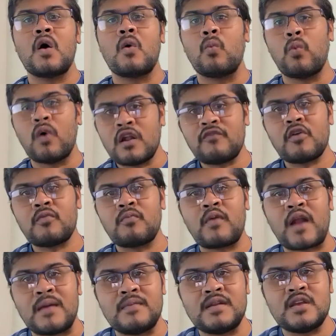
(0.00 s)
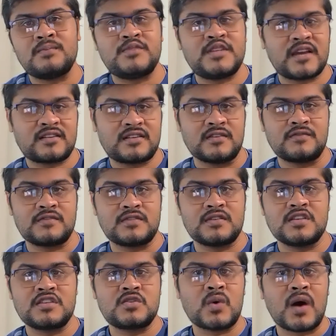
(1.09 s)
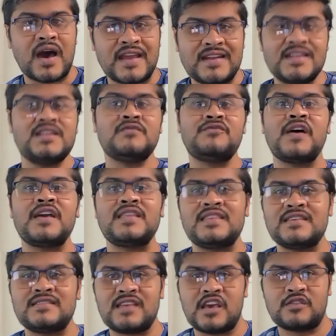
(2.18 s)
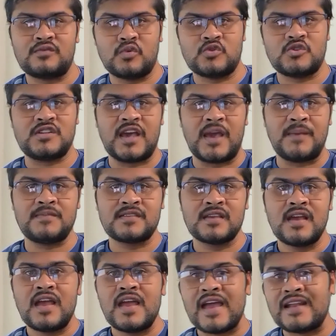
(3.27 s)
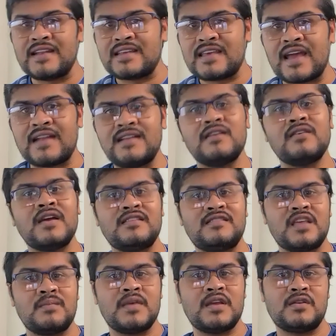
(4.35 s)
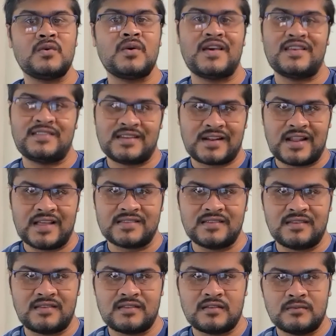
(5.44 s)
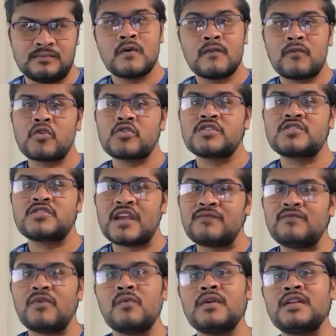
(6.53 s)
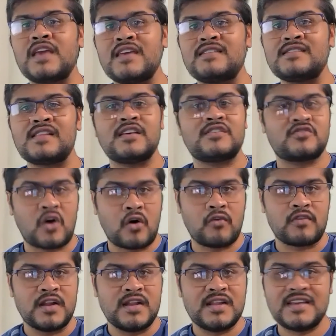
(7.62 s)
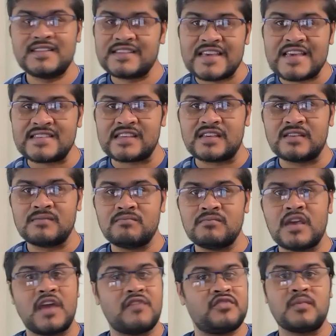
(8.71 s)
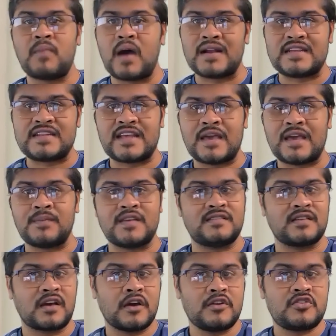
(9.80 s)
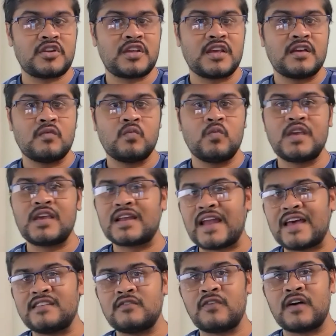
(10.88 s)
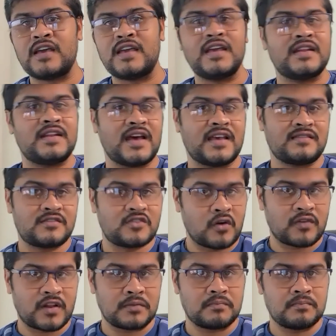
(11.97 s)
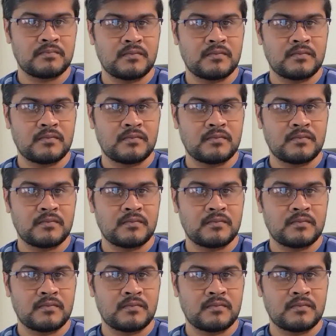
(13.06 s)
One of our primary objectives is to identify these exposure types and categorize them into asset classes. For straightforward cases like sovereign, it's easy. If the party type is a country, we classify it as sovereign.